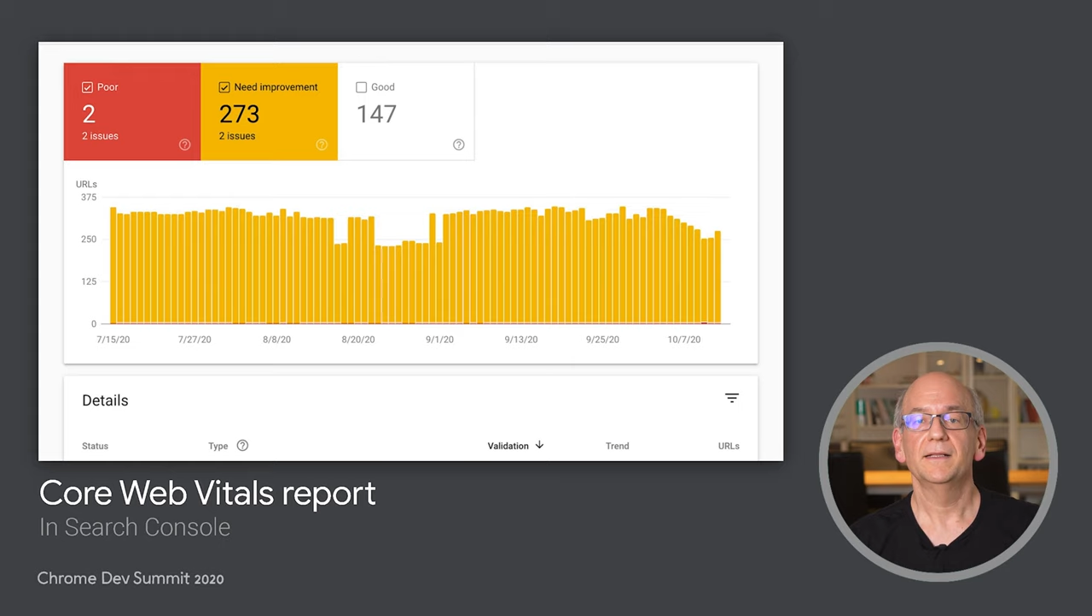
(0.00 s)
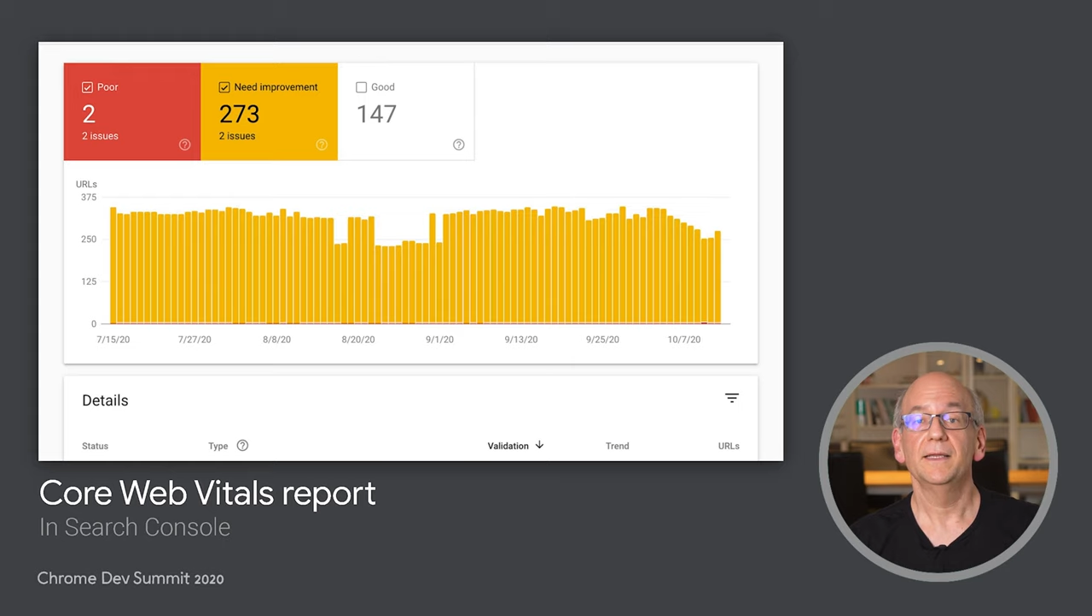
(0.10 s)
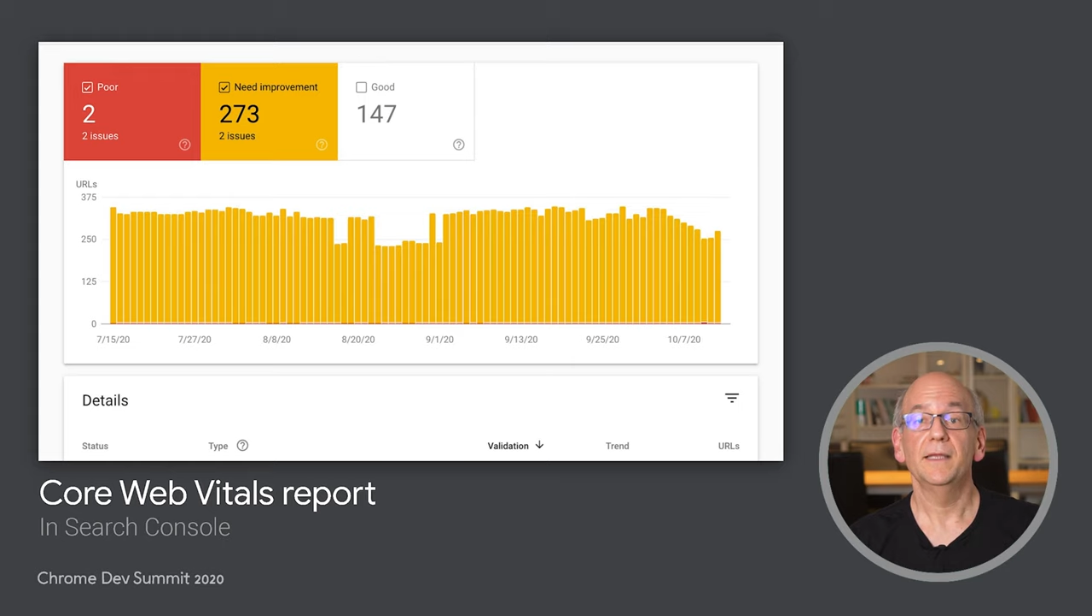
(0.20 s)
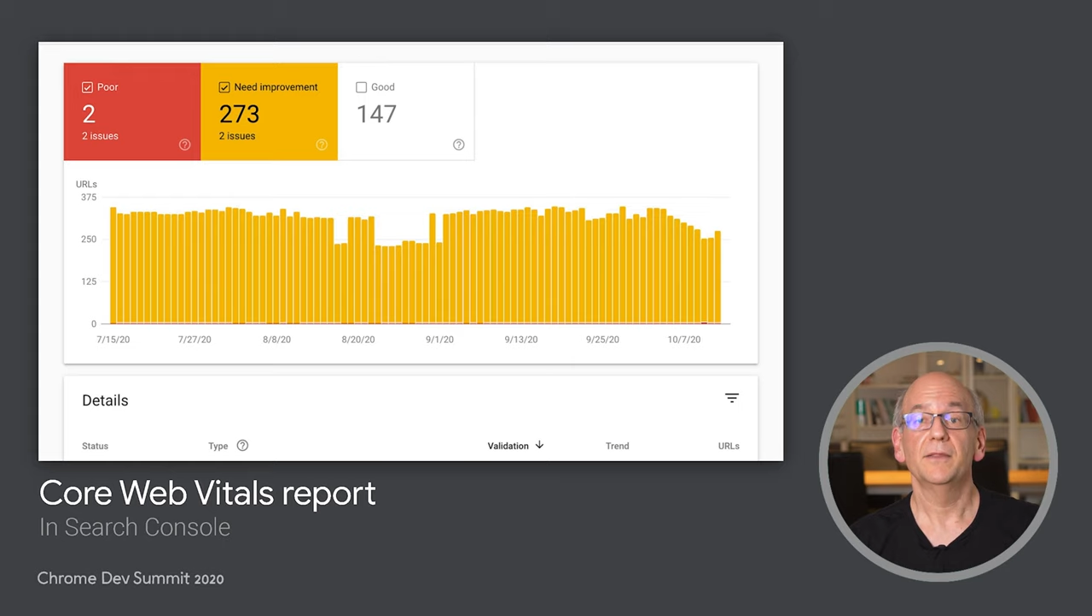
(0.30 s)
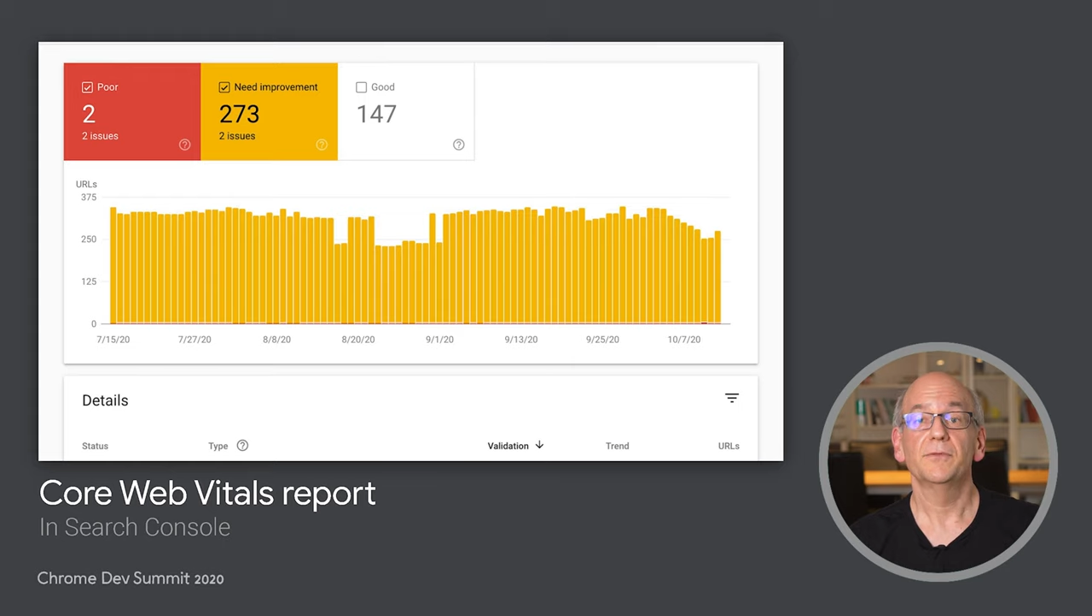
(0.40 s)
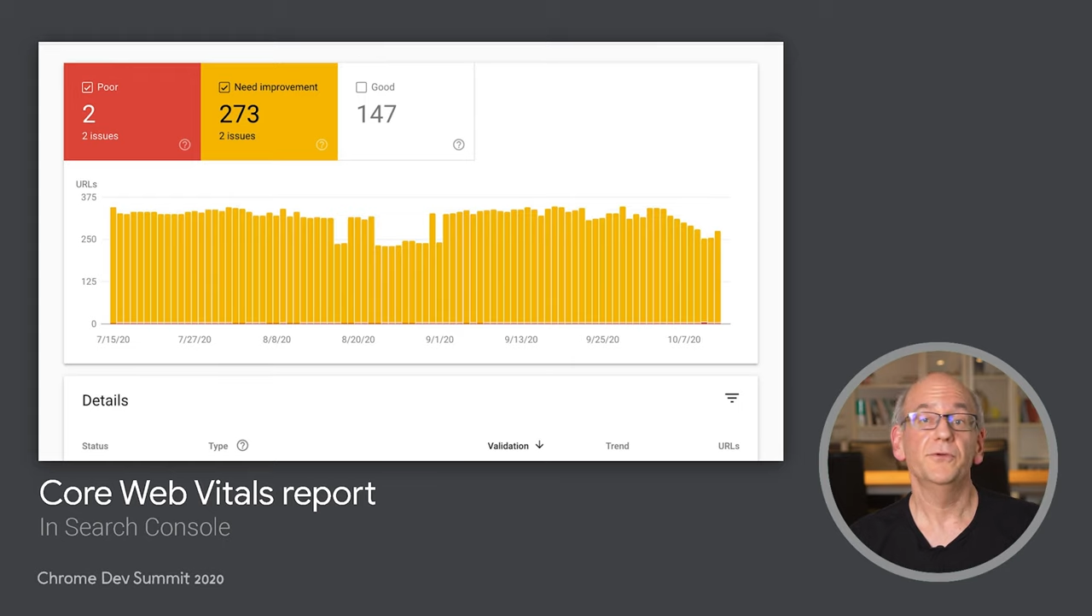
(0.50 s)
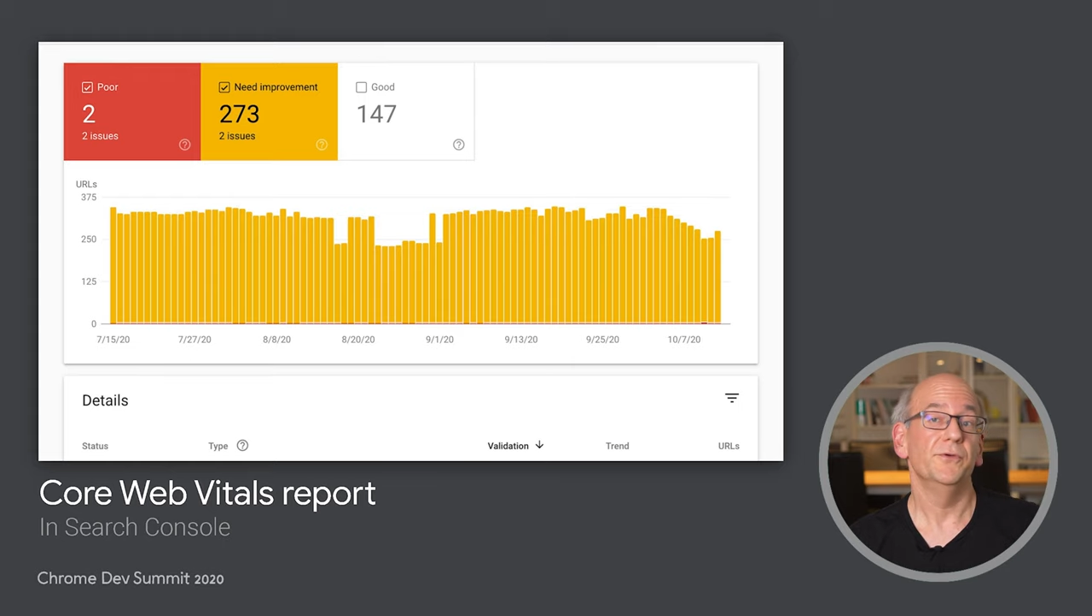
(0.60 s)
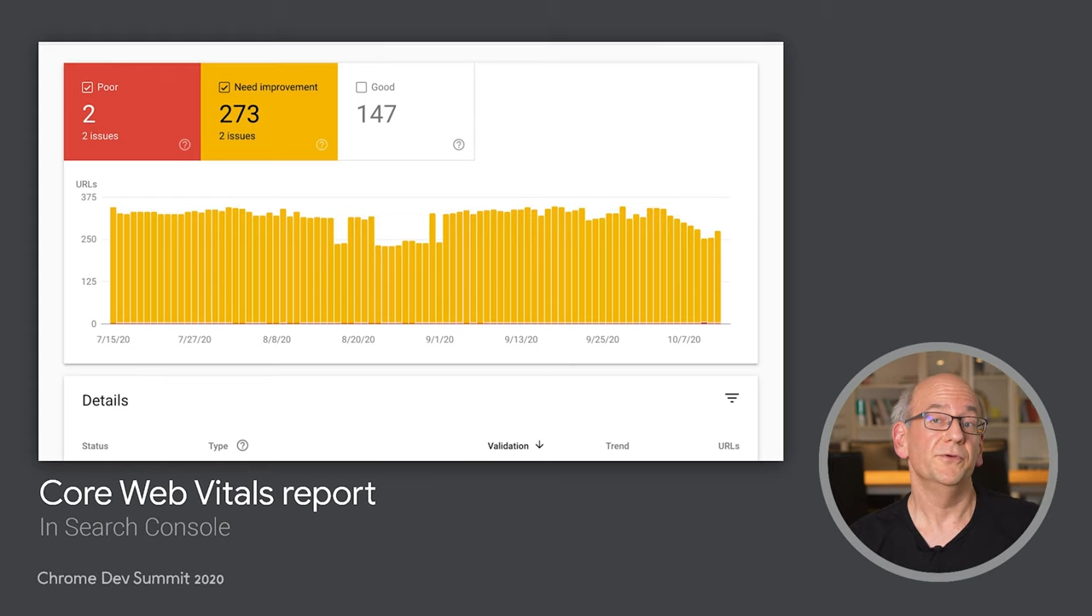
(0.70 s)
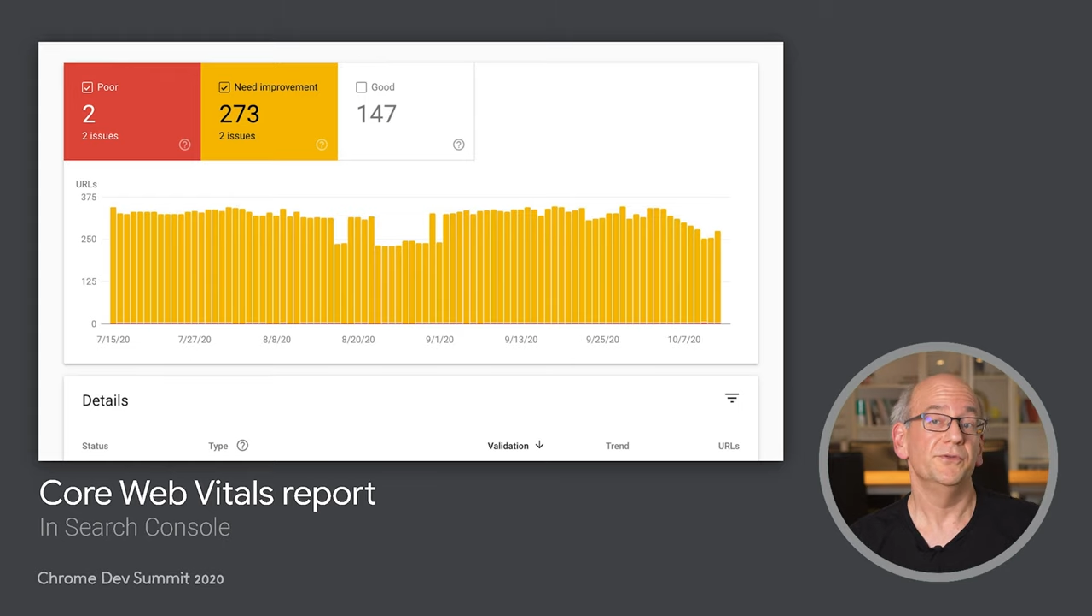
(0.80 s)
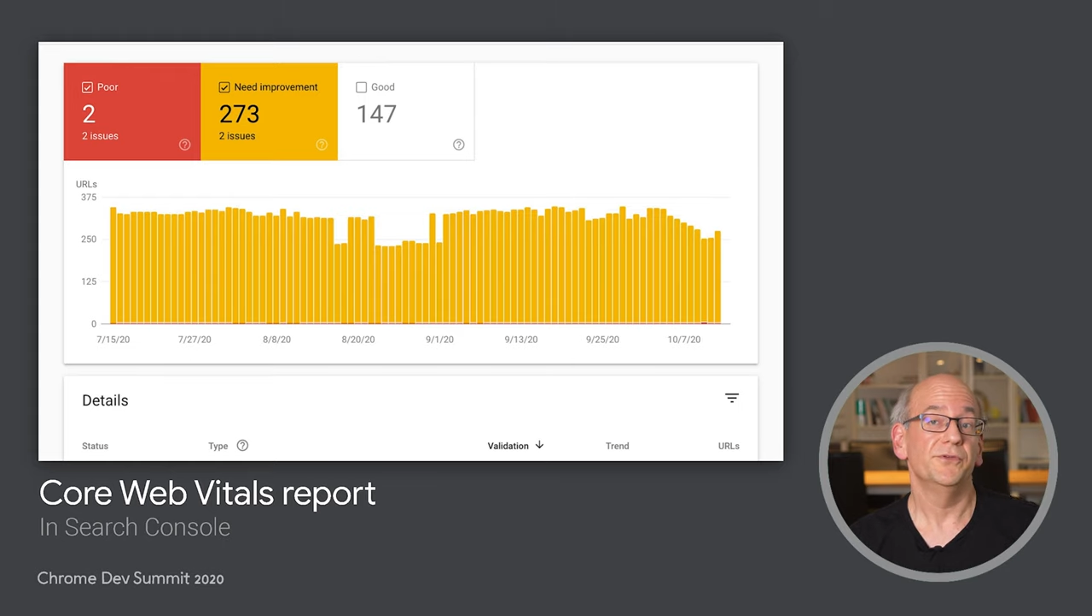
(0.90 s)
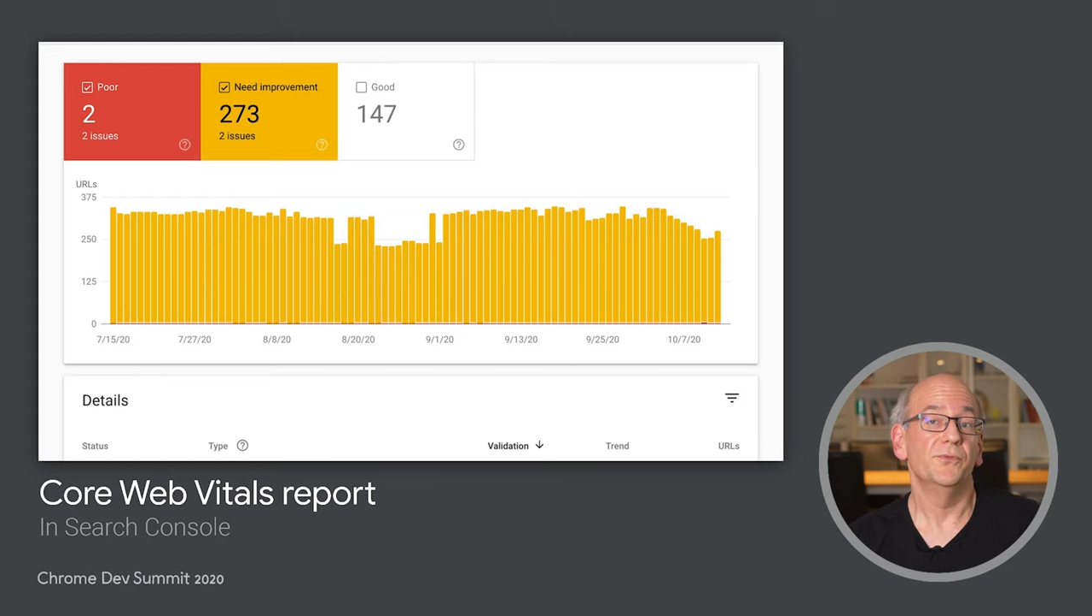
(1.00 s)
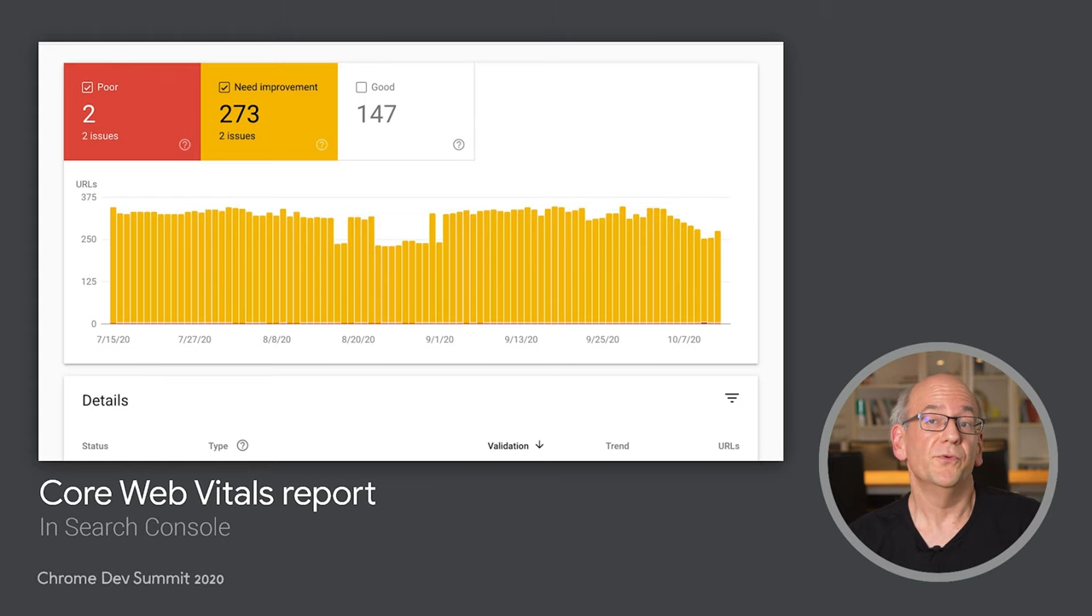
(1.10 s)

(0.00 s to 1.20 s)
Clicking through to